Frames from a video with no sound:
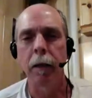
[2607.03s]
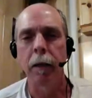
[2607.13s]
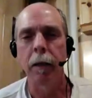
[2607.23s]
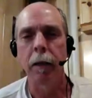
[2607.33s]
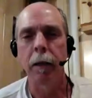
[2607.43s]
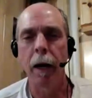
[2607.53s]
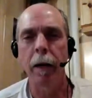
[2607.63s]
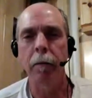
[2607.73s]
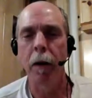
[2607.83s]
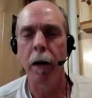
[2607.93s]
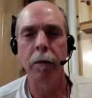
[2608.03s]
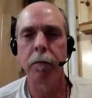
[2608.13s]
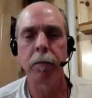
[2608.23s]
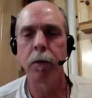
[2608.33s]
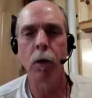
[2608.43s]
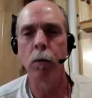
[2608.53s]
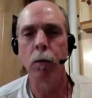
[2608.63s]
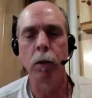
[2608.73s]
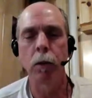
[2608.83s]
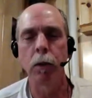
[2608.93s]
And and I, I
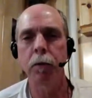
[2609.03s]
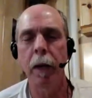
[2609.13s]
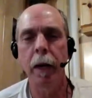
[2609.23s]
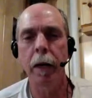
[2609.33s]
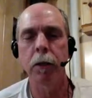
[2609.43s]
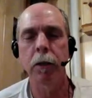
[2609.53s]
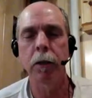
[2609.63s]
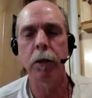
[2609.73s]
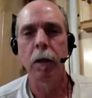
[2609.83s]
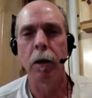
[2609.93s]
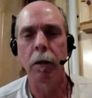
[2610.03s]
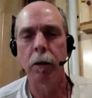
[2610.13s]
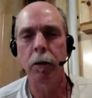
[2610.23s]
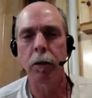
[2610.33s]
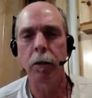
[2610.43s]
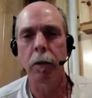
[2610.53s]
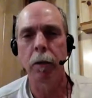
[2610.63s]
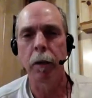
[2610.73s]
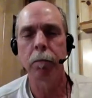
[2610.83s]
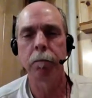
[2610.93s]
don't use flash on the
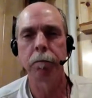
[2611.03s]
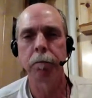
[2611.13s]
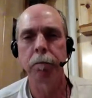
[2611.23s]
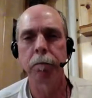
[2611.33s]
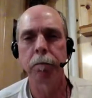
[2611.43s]
trail, no.